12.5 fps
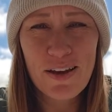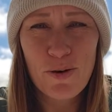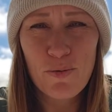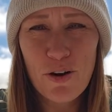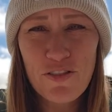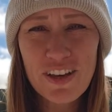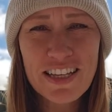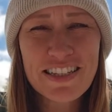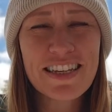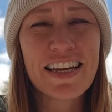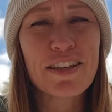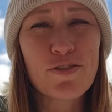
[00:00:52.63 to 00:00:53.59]
Woofing
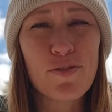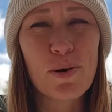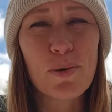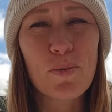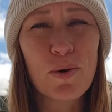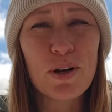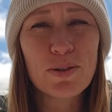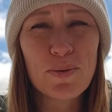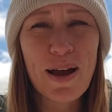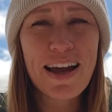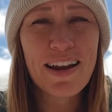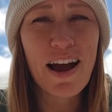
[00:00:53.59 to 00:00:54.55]
stands for
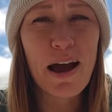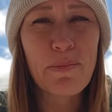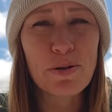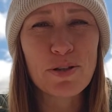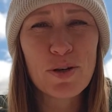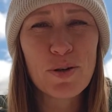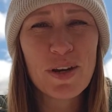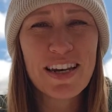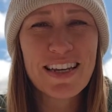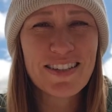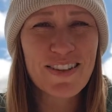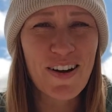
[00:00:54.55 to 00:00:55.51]
Worldwide
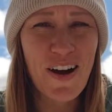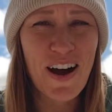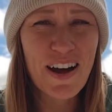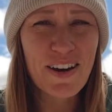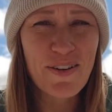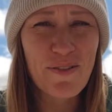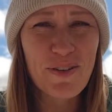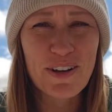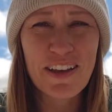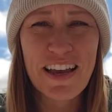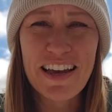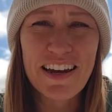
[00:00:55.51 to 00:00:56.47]
Opportunities on
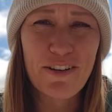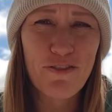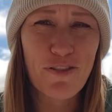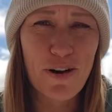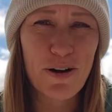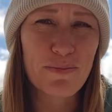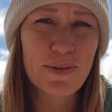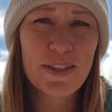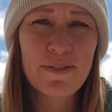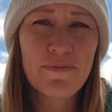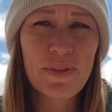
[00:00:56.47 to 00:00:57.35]
Organic Farms.